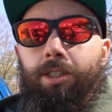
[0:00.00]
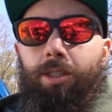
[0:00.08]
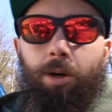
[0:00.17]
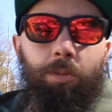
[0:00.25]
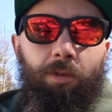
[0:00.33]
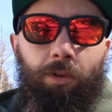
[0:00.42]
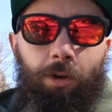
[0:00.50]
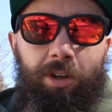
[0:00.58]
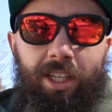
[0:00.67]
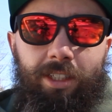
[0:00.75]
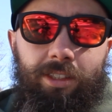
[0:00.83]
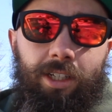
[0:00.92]
So before we
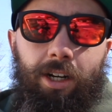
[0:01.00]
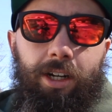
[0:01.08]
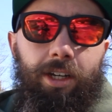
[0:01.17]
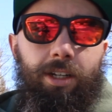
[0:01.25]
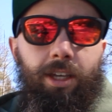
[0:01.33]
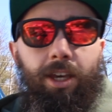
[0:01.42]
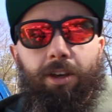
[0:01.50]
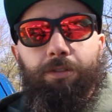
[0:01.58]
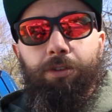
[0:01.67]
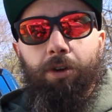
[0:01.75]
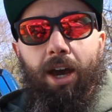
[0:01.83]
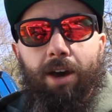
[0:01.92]
get started, if
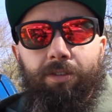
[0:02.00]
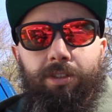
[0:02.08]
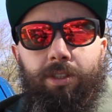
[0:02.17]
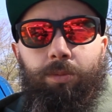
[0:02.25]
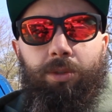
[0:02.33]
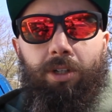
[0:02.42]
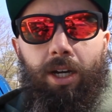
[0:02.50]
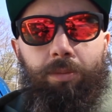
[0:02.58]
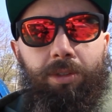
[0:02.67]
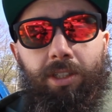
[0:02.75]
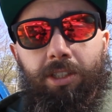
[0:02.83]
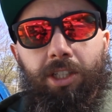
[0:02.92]
you haven't
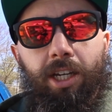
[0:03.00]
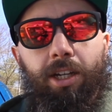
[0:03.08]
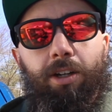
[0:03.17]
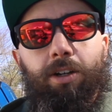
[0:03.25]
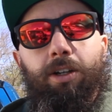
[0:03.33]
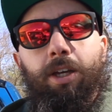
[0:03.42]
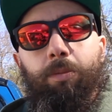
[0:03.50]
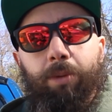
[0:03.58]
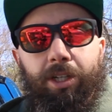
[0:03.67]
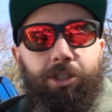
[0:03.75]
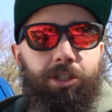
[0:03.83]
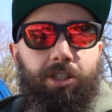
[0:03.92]
subscribed to the channel,
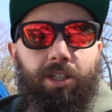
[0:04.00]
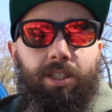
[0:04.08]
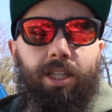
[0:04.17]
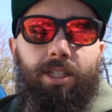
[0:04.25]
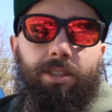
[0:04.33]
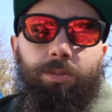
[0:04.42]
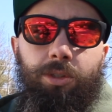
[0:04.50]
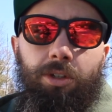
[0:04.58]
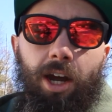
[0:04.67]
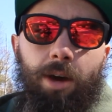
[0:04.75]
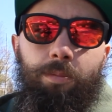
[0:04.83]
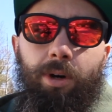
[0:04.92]
make sure you click that
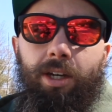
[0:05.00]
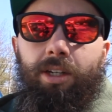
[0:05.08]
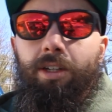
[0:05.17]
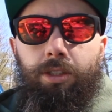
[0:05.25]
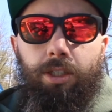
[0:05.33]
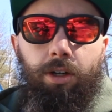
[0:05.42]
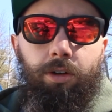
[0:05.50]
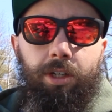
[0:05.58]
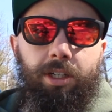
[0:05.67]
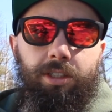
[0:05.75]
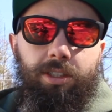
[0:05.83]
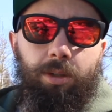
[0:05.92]
subscribe button. So
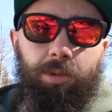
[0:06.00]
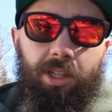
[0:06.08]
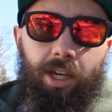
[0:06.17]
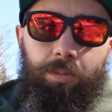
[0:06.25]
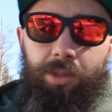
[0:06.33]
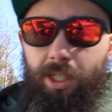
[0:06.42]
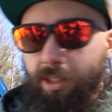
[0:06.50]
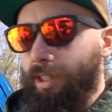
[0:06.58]
here's some of the updates